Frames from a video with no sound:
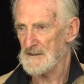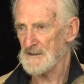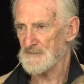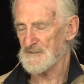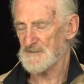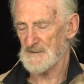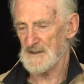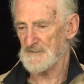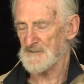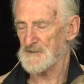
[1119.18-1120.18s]
If,
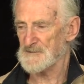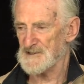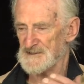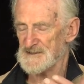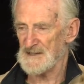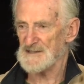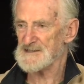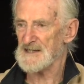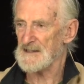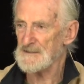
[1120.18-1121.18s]
if you're just
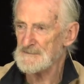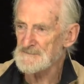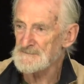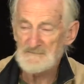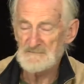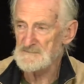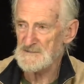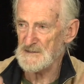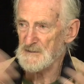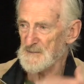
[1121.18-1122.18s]
listening,
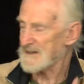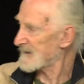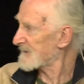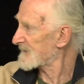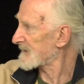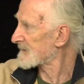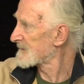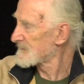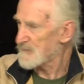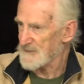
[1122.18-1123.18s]
it could be anything.
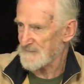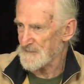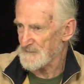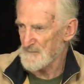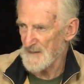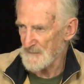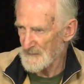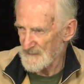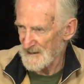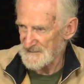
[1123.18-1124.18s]
But if you're
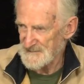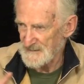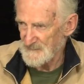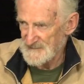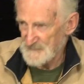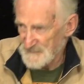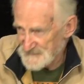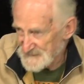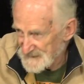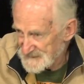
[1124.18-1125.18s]
memorizing what the
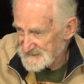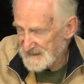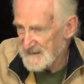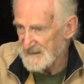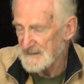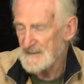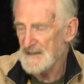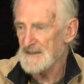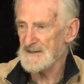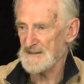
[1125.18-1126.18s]
person is saying,
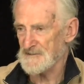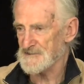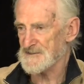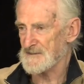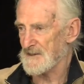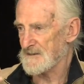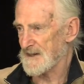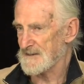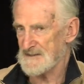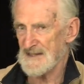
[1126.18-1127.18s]
then there's an
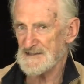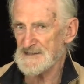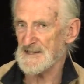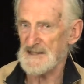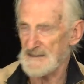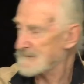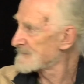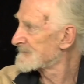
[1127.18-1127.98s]
intensity